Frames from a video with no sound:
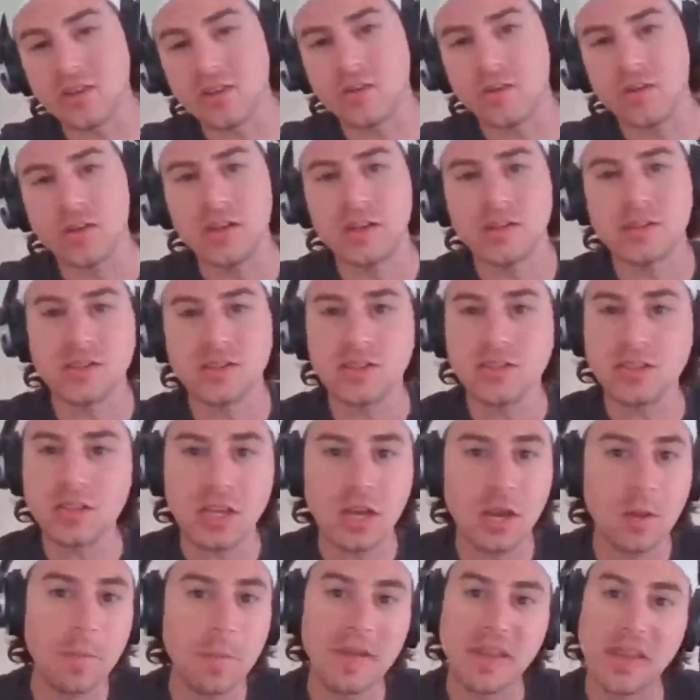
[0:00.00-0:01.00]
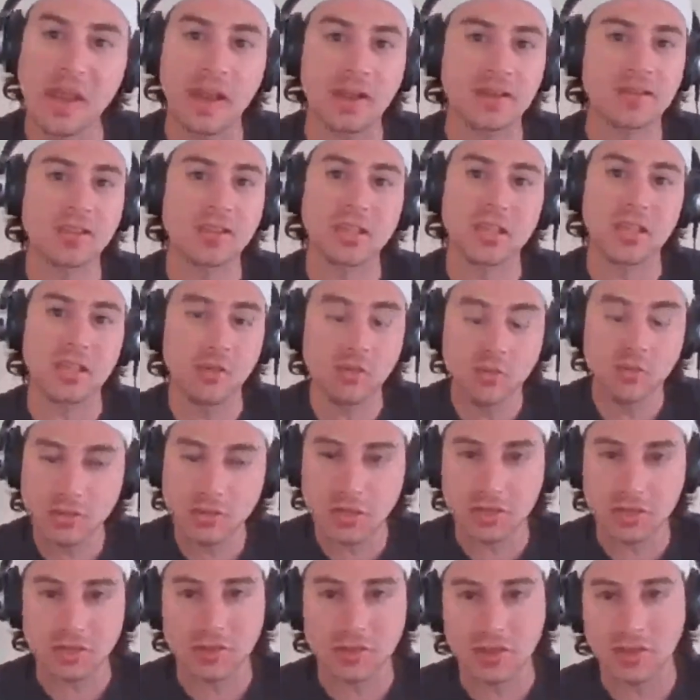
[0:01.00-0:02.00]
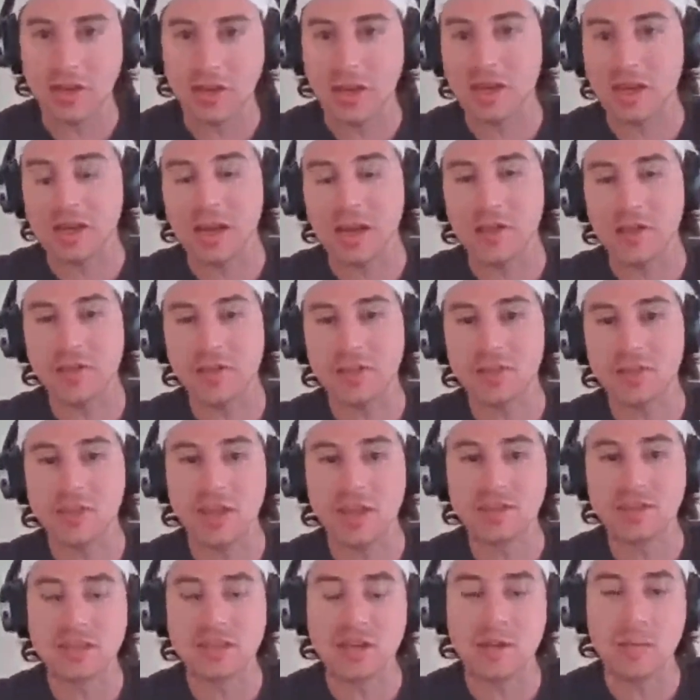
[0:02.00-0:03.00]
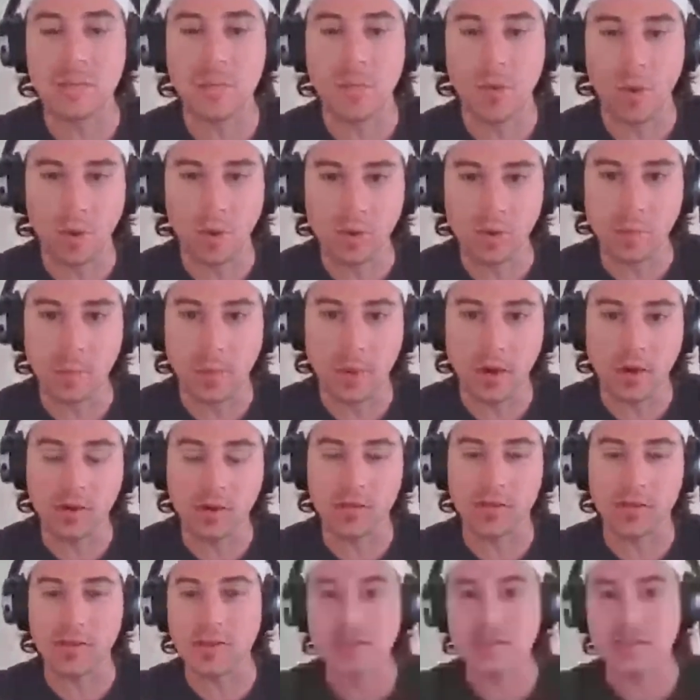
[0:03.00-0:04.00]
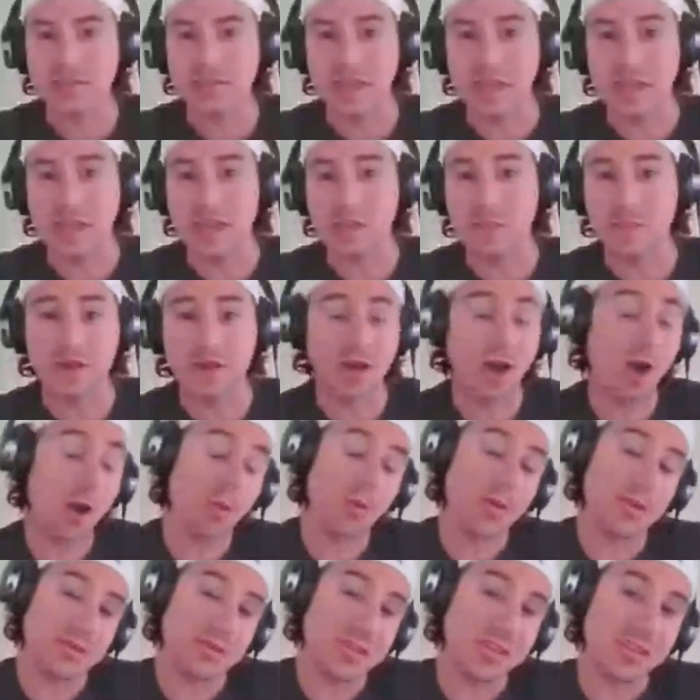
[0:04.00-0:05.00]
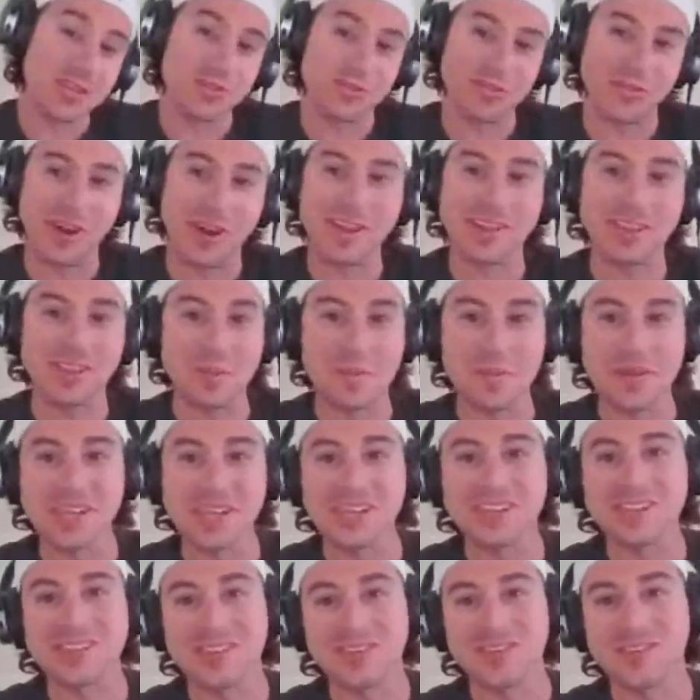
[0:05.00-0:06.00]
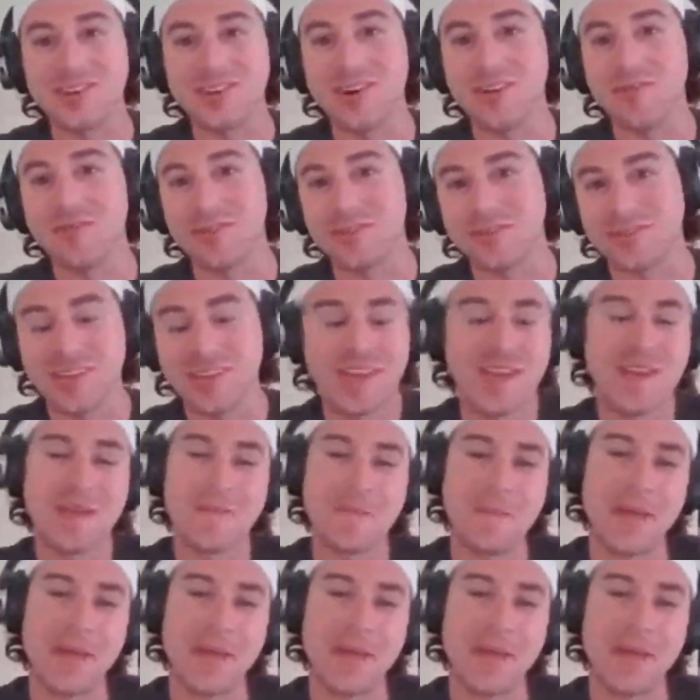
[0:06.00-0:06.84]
So it's just going to be execution tonight. I think that's an important part of this game. It always is, right? Limiting turnovers,